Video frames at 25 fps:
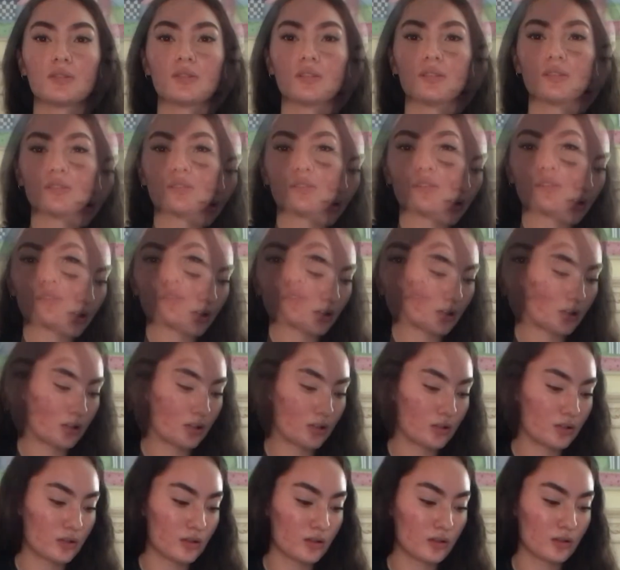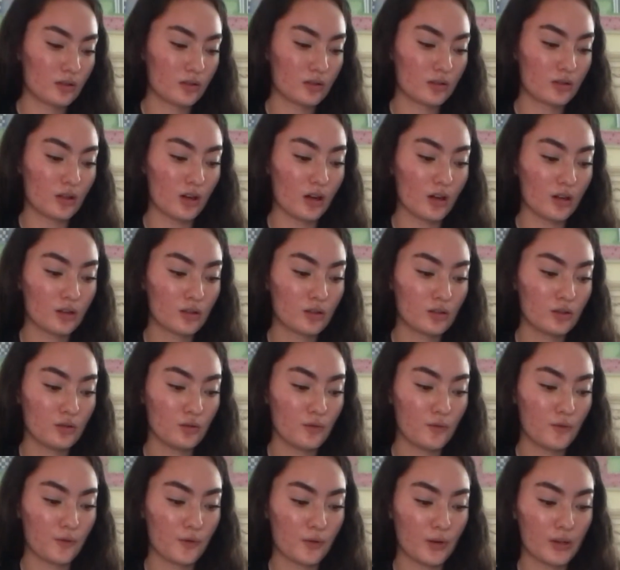Okay. Talk to
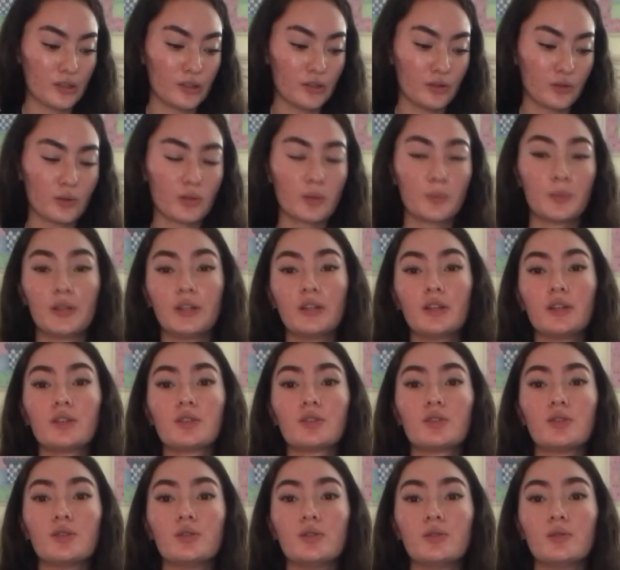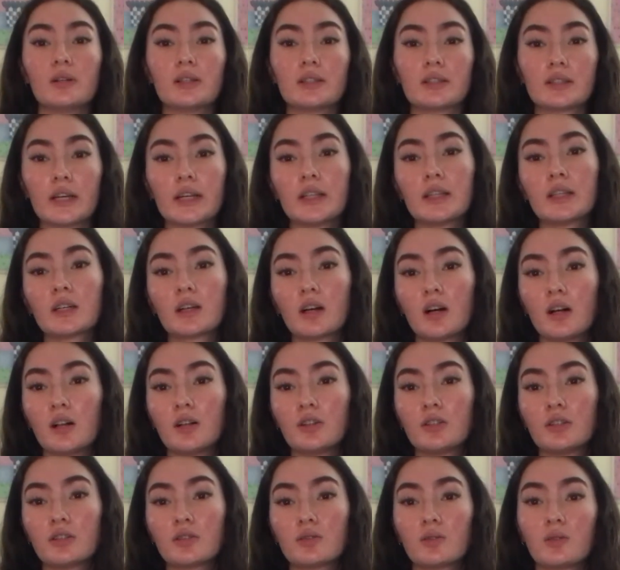friends or peers who attend the
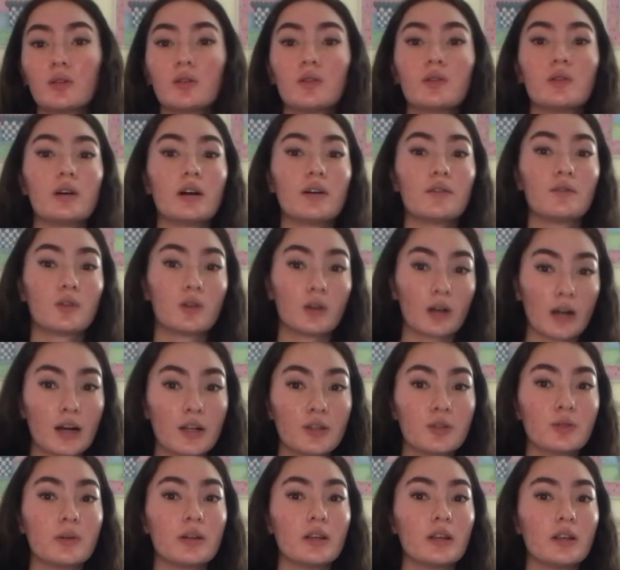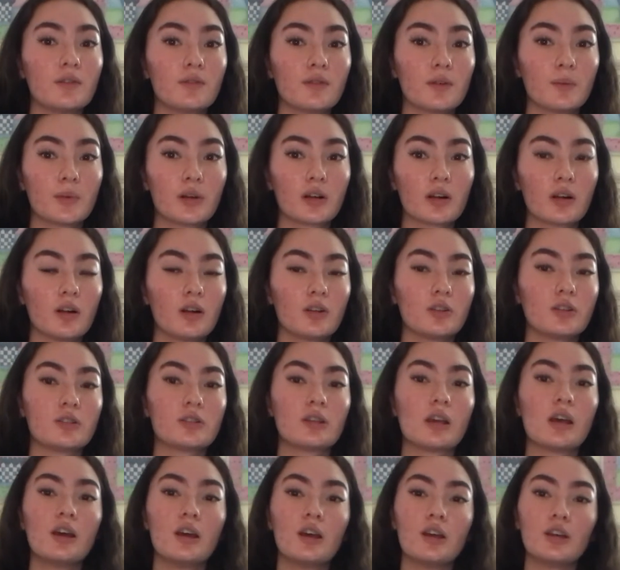colleges or who have graduated from the colleges
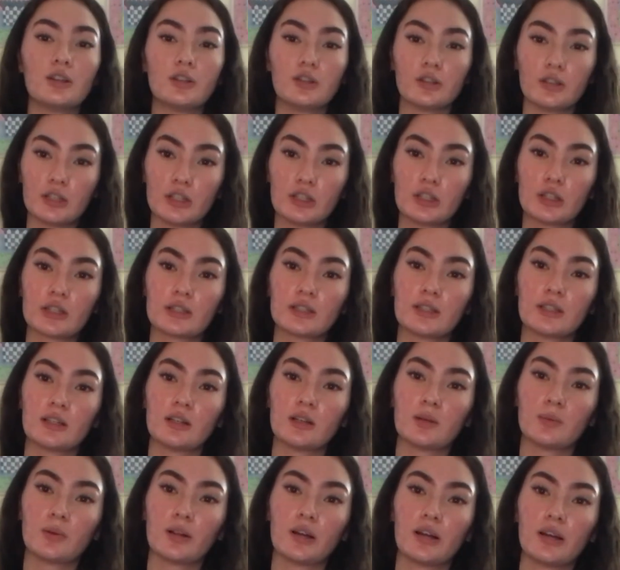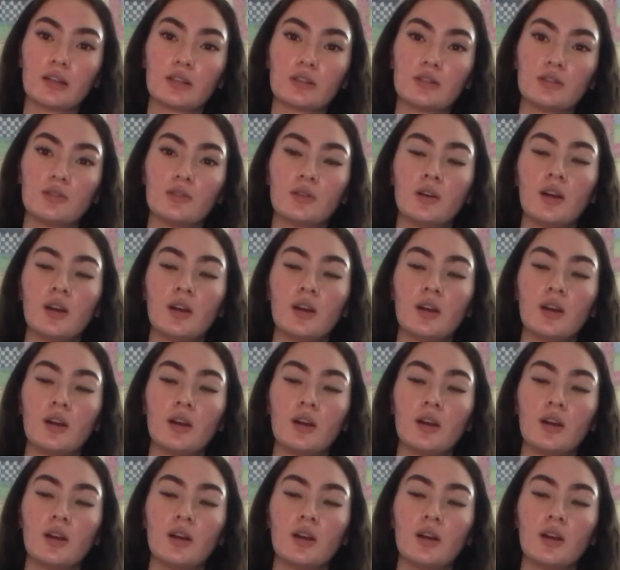you're interested in applying to.